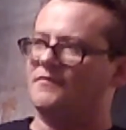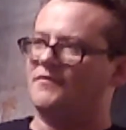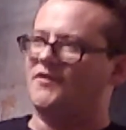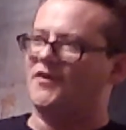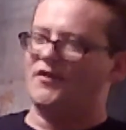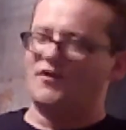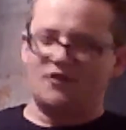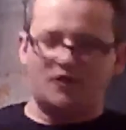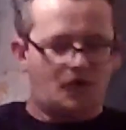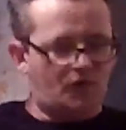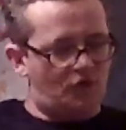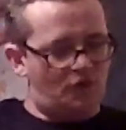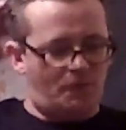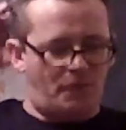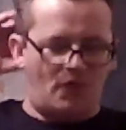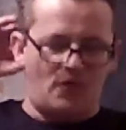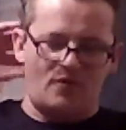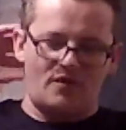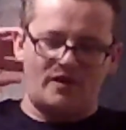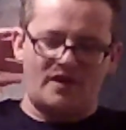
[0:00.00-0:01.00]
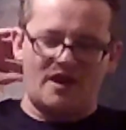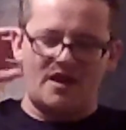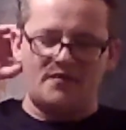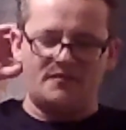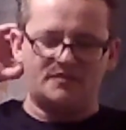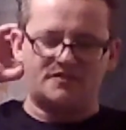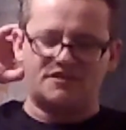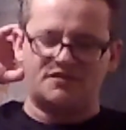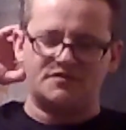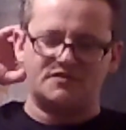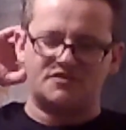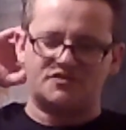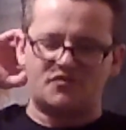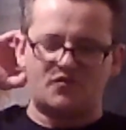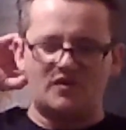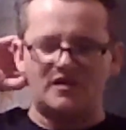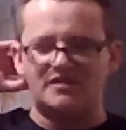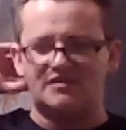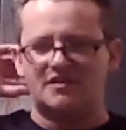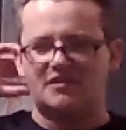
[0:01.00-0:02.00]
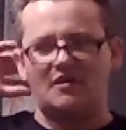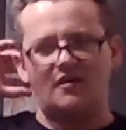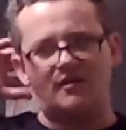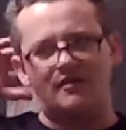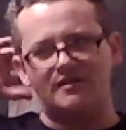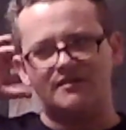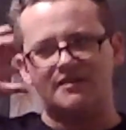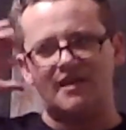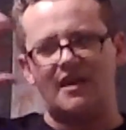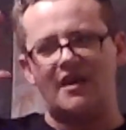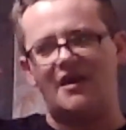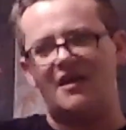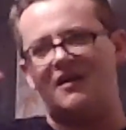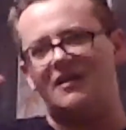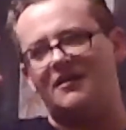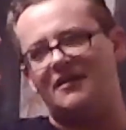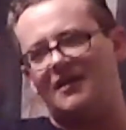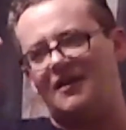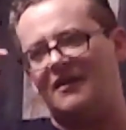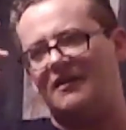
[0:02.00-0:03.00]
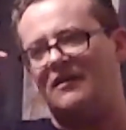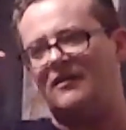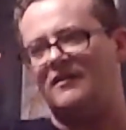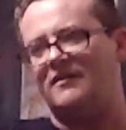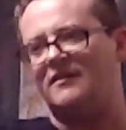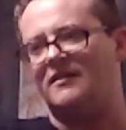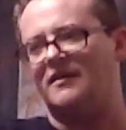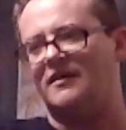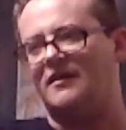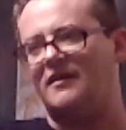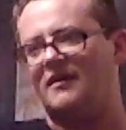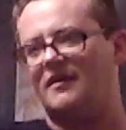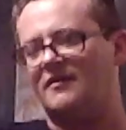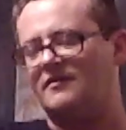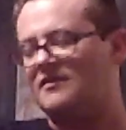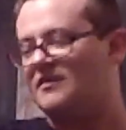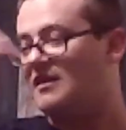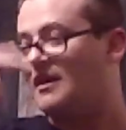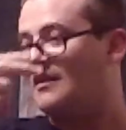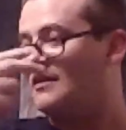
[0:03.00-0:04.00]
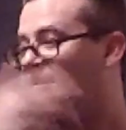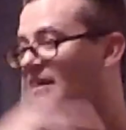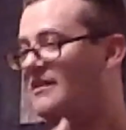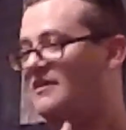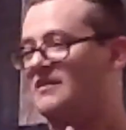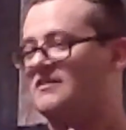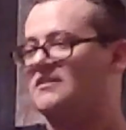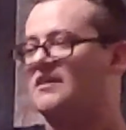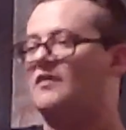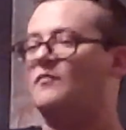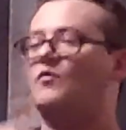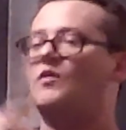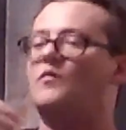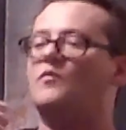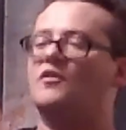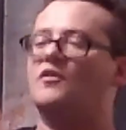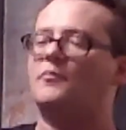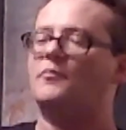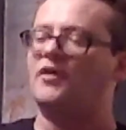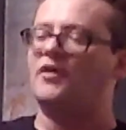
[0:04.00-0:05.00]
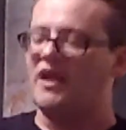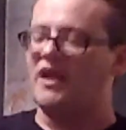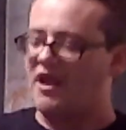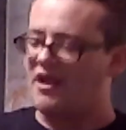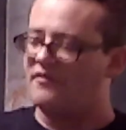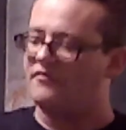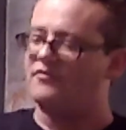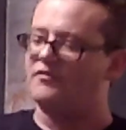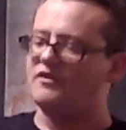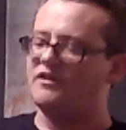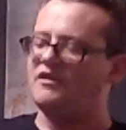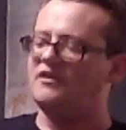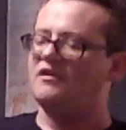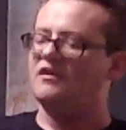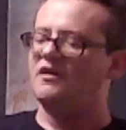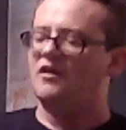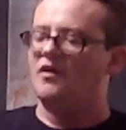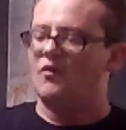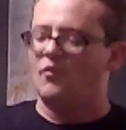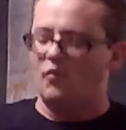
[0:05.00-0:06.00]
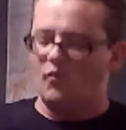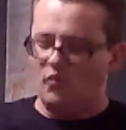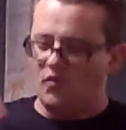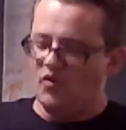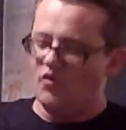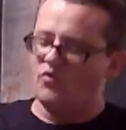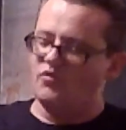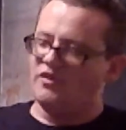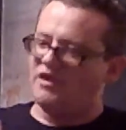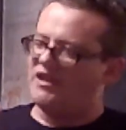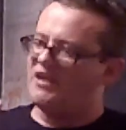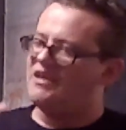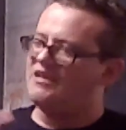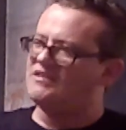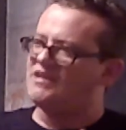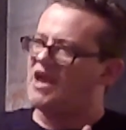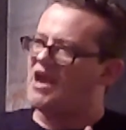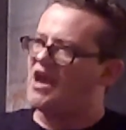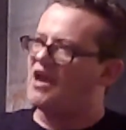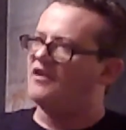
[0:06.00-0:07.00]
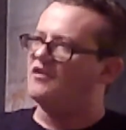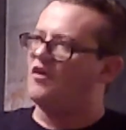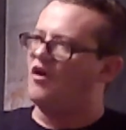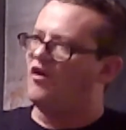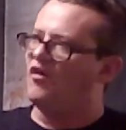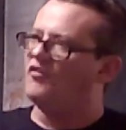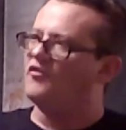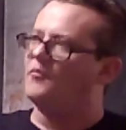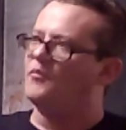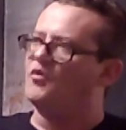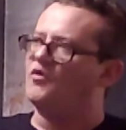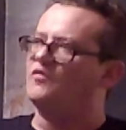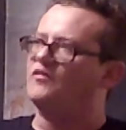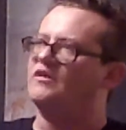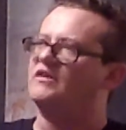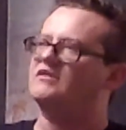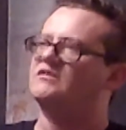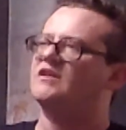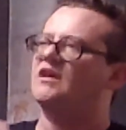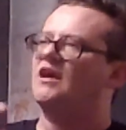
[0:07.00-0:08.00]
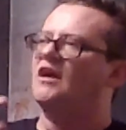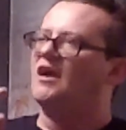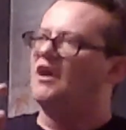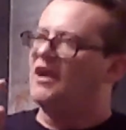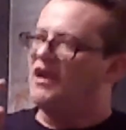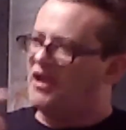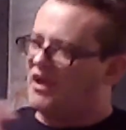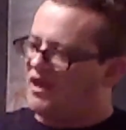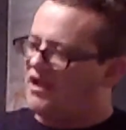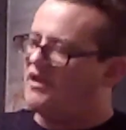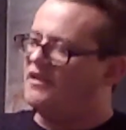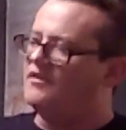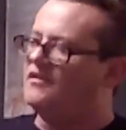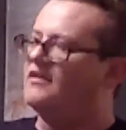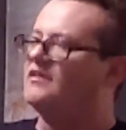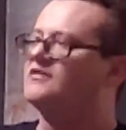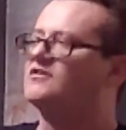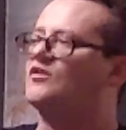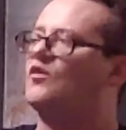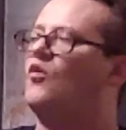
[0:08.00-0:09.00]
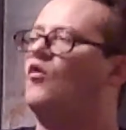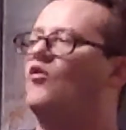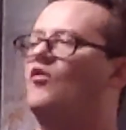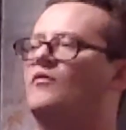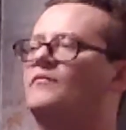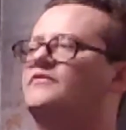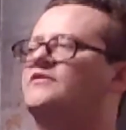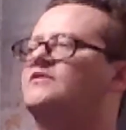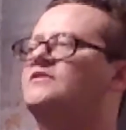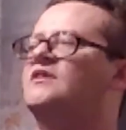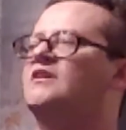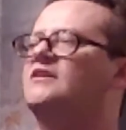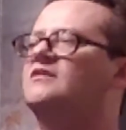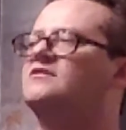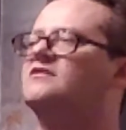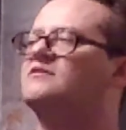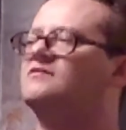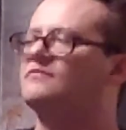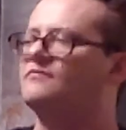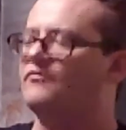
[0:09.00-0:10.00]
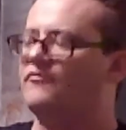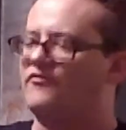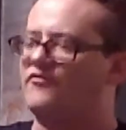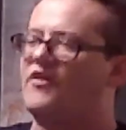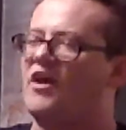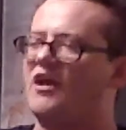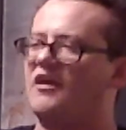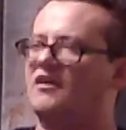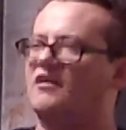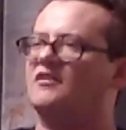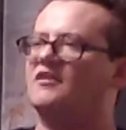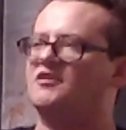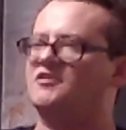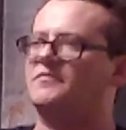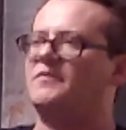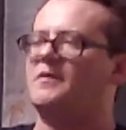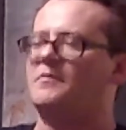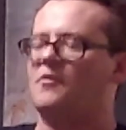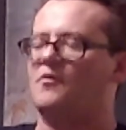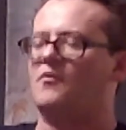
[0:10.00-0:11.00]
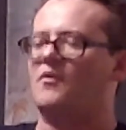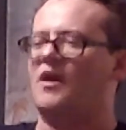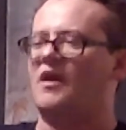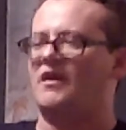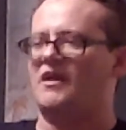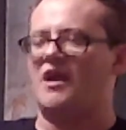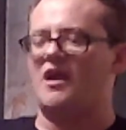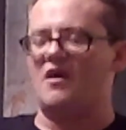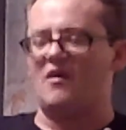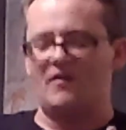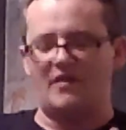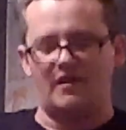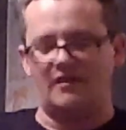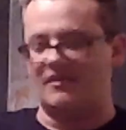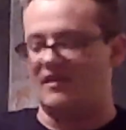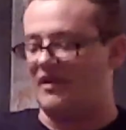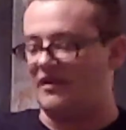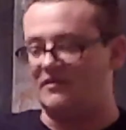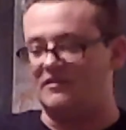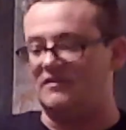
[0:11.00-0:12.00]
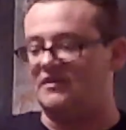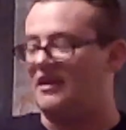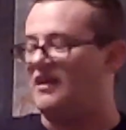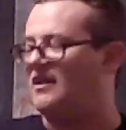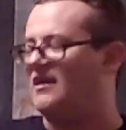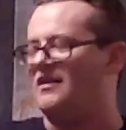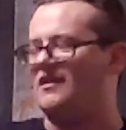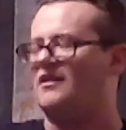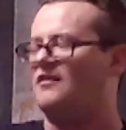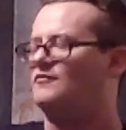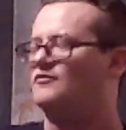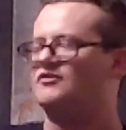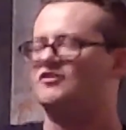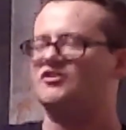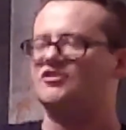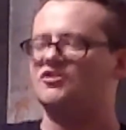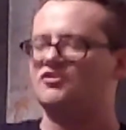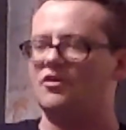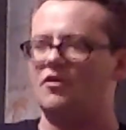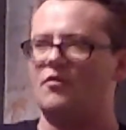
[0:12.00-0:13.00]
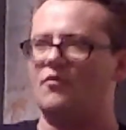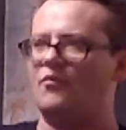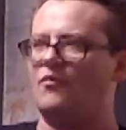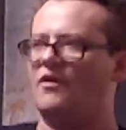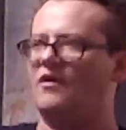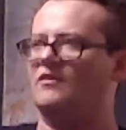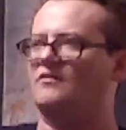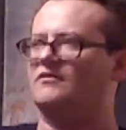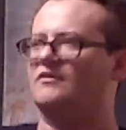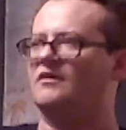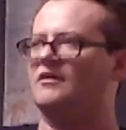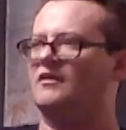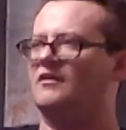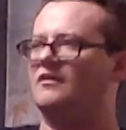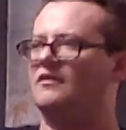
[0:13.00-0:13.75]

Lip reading: The goo pouring out when she was squeezing on his head, and that, like they said, we want to put every wound that he's had in all the movies in this corpse that's fighting these people right now, and they did it, and it was so well done.